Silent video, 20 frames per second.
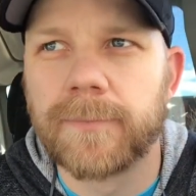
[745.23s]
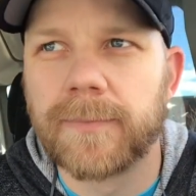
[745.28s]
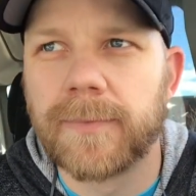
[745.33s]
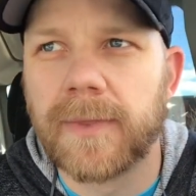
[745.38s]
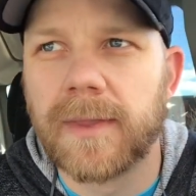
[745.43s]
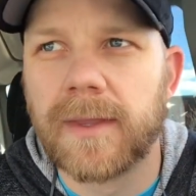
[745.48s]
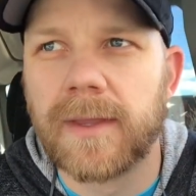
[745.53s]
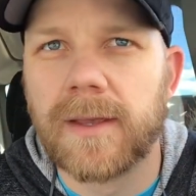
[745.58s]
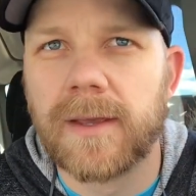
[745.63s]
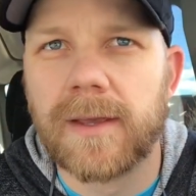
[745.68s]

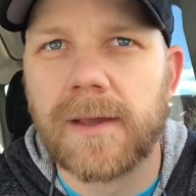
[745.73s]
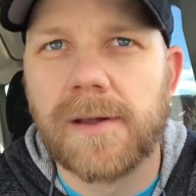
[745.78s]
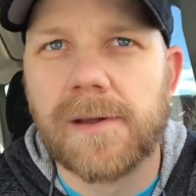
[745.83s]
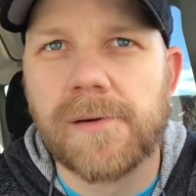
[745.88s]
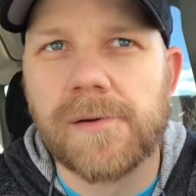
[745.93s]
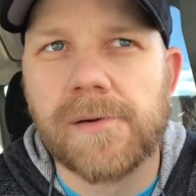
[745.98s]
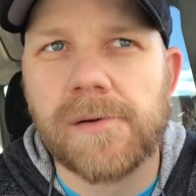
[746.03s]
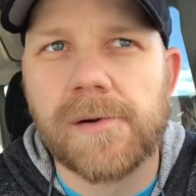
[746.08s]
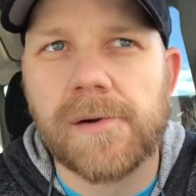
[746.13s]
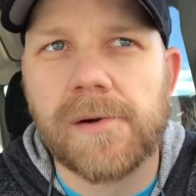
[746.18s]

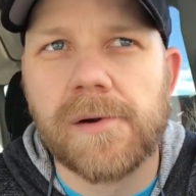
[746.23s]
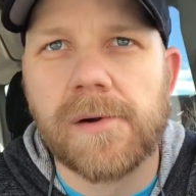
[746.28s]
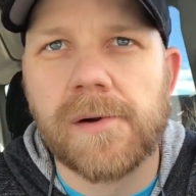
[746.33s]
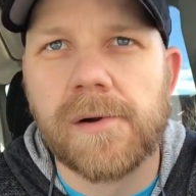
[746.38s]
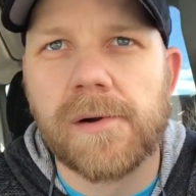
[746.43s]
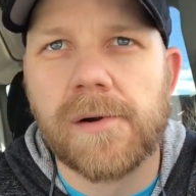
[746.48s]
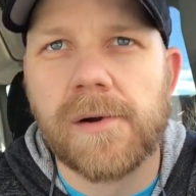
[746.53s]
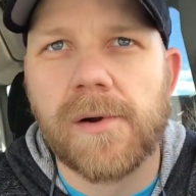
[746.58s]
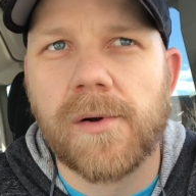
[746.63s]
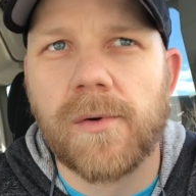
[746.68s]

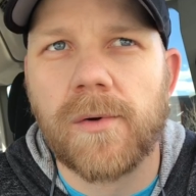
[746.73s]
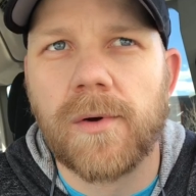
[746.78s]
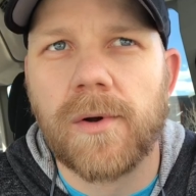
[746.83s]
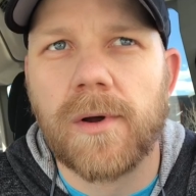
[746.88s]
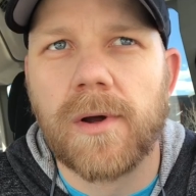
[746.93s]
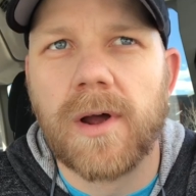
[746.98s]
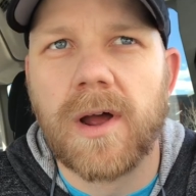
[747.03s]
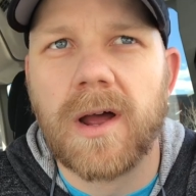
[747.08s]
[no speech]